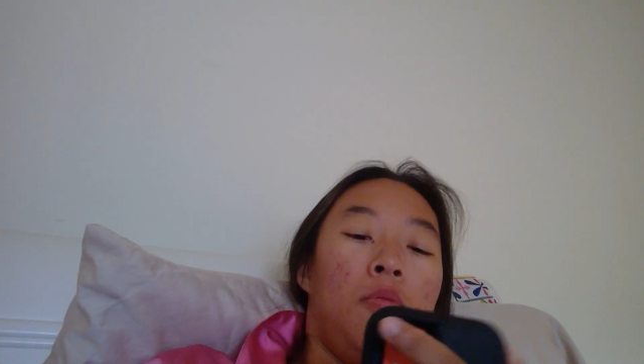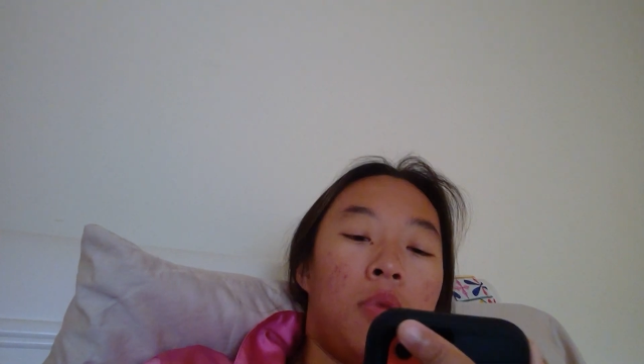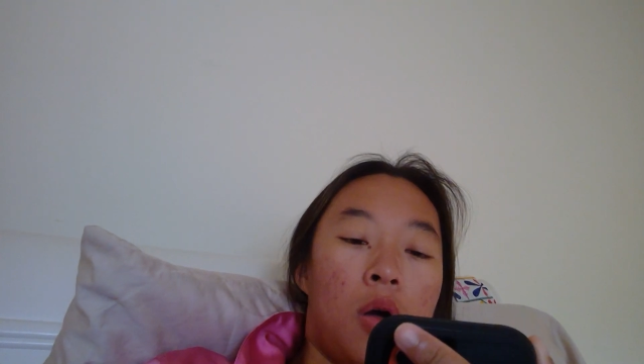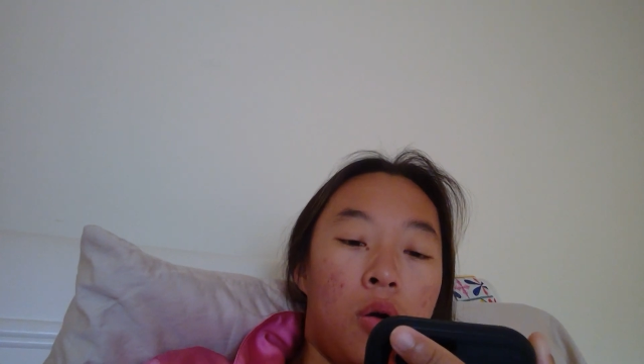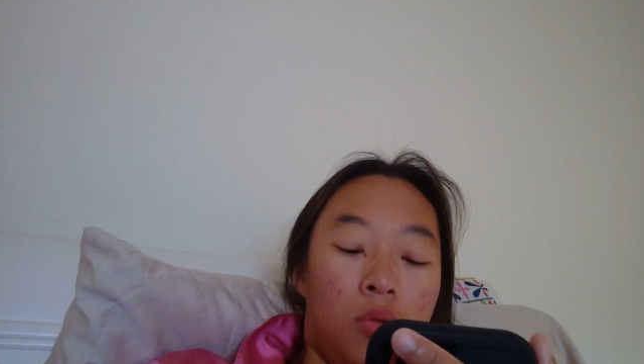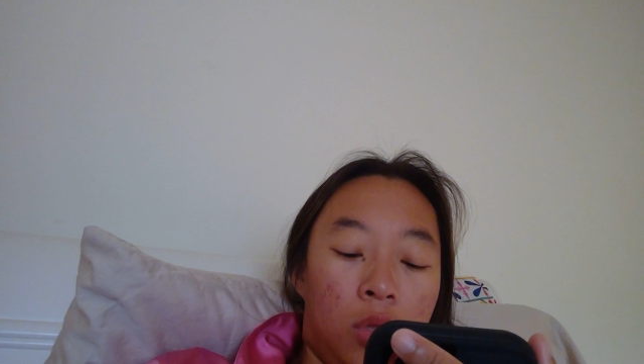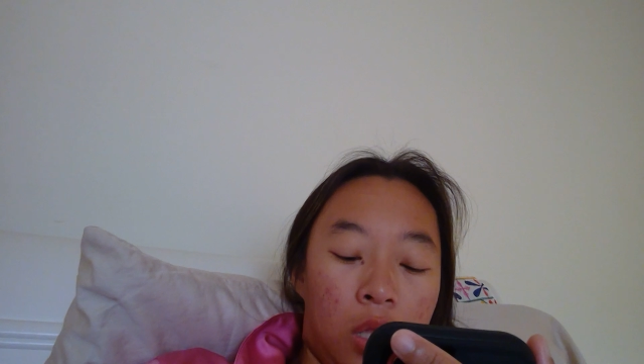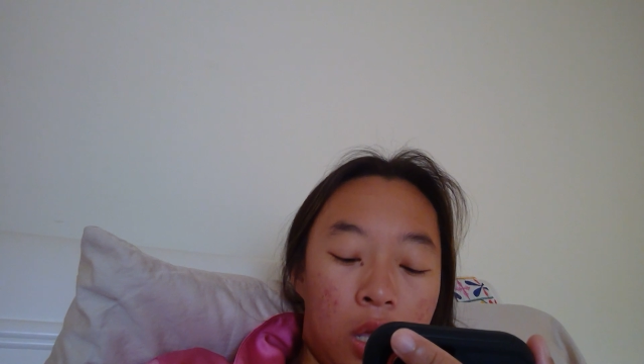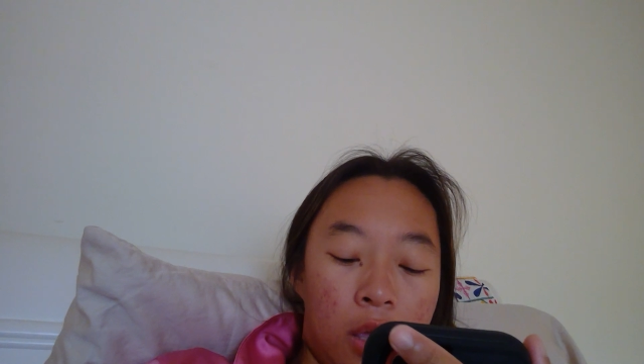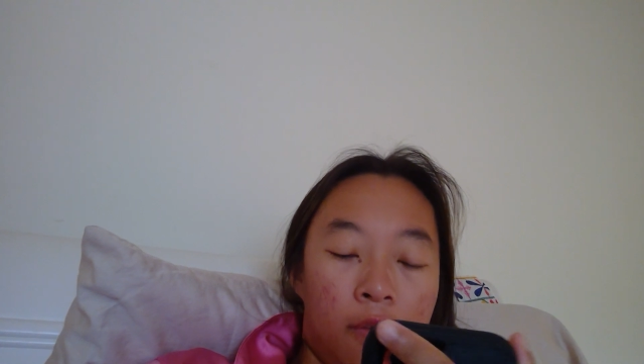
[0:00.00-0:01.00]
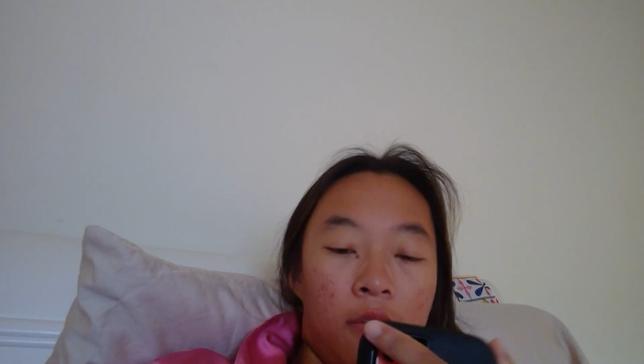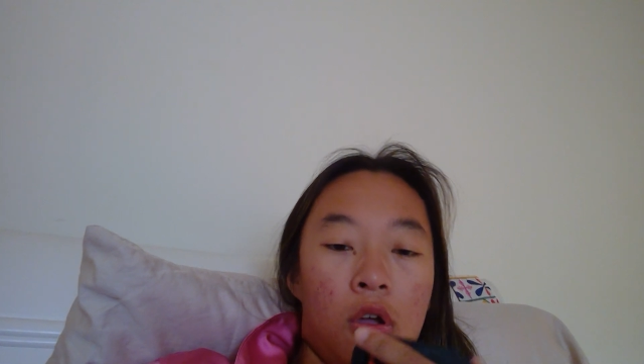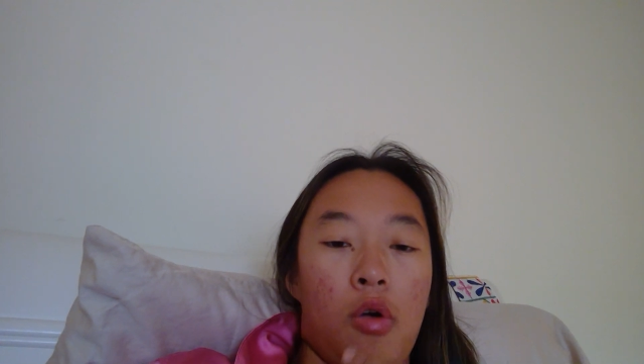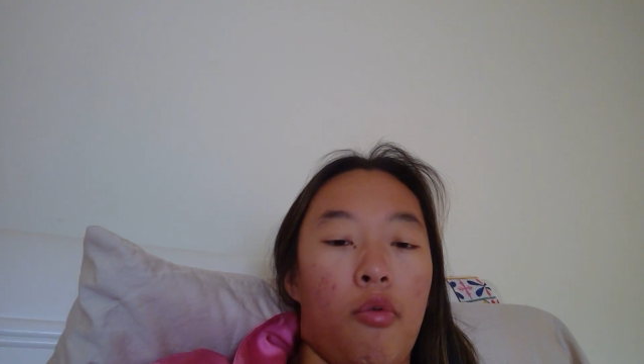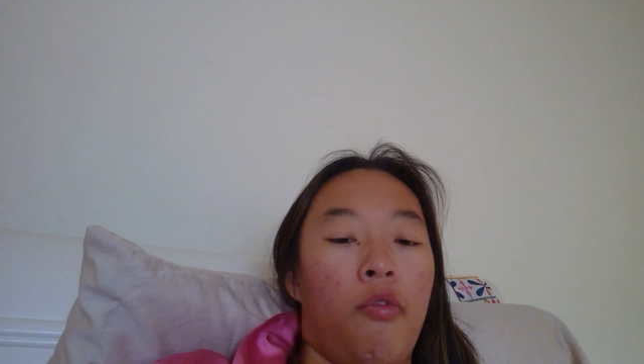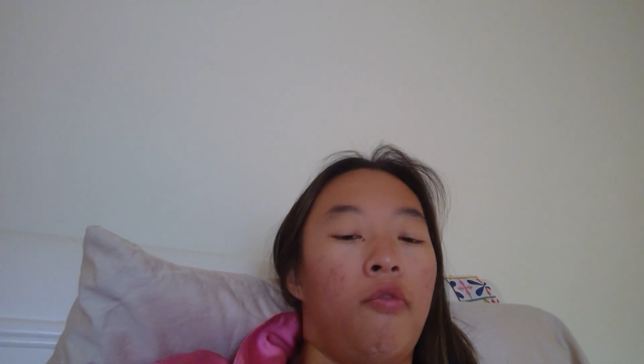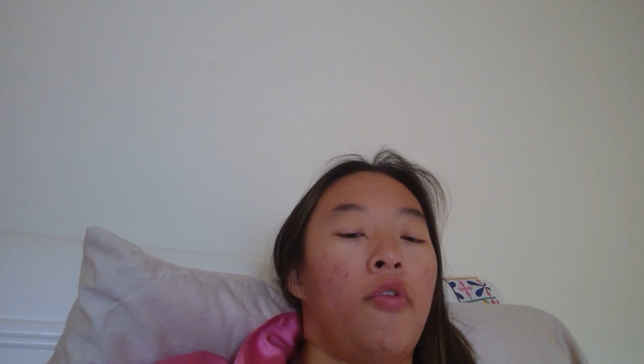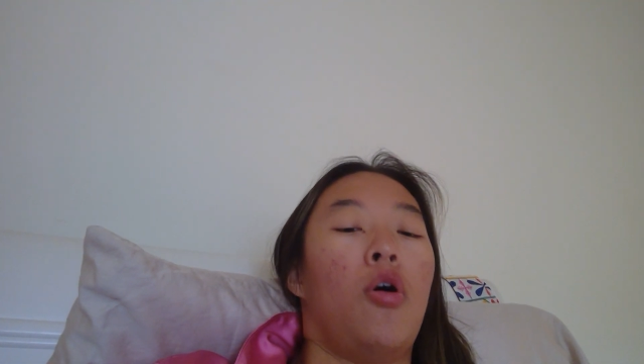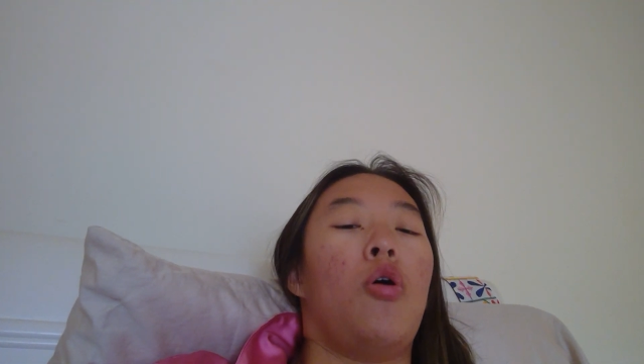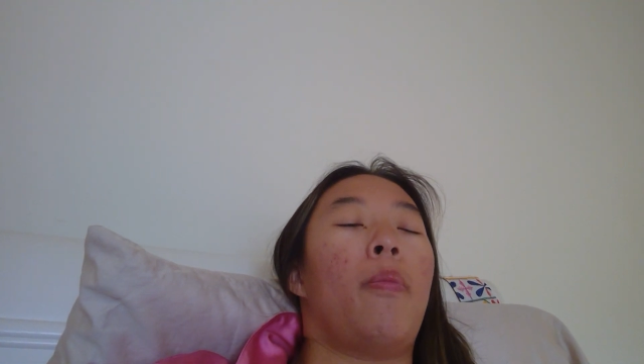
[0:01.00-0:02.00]
Pogue life.
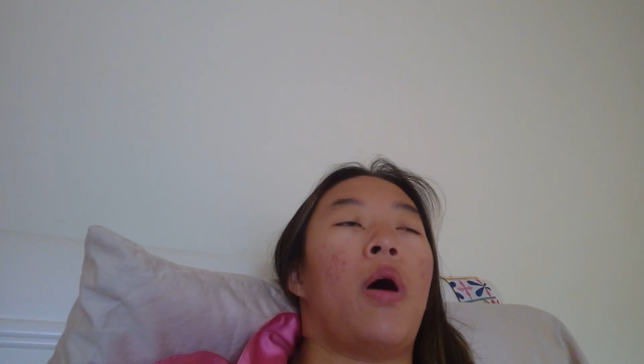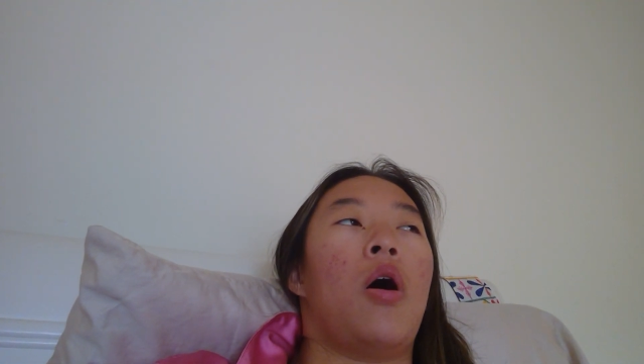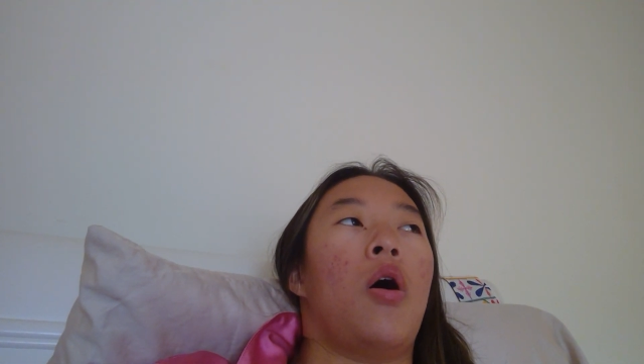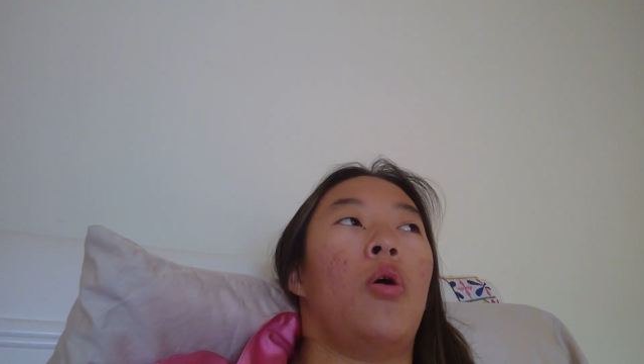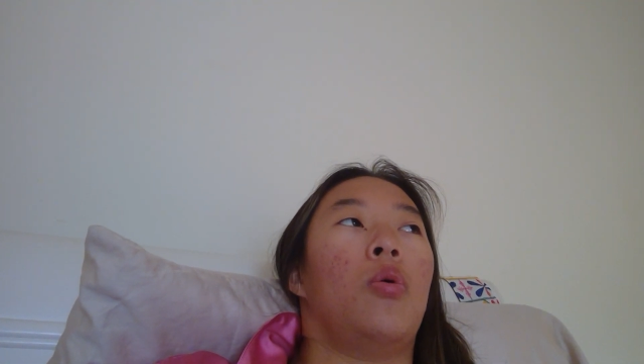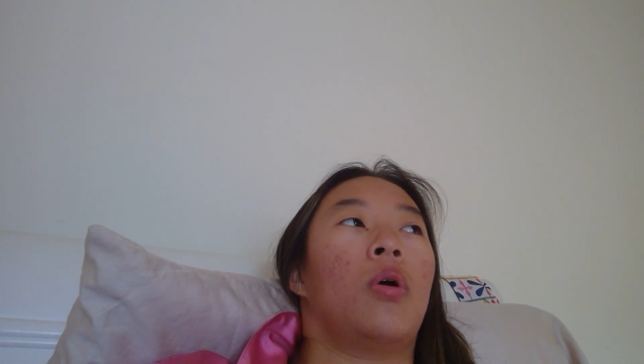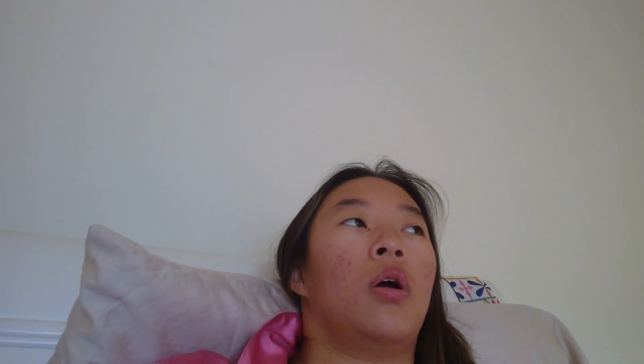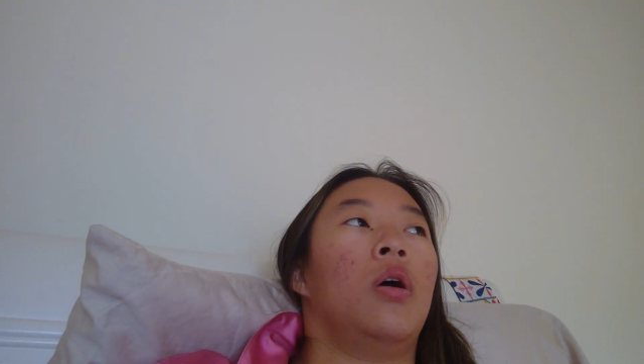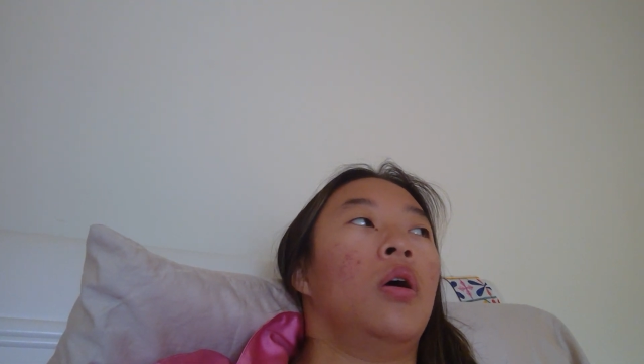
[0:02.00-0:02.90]
Full pogue.